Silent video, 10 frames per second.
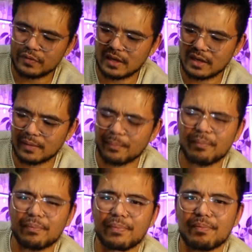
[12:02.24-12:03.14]
the
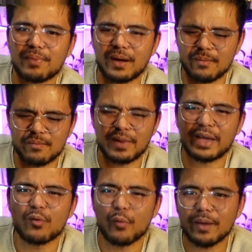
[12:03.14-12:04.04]
um,
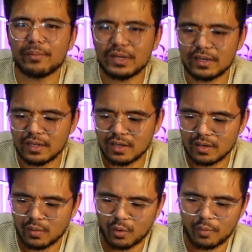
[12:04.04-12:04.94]
like web
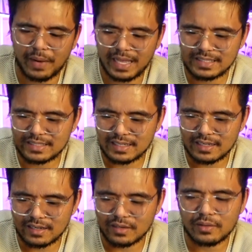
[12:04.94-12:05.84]
or plastic
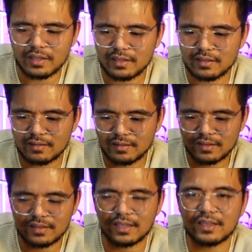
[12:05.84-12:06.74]
looking
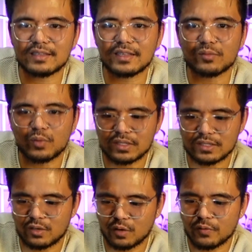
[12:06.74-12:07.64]
thing that was
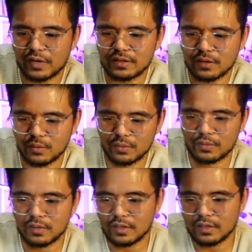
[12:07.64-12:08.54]
covering the whole
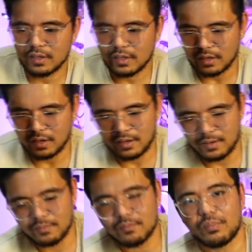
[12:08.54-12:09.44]

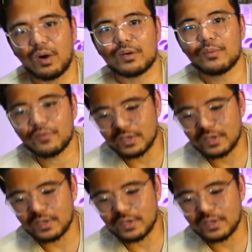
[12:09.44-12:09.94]
um, bottom of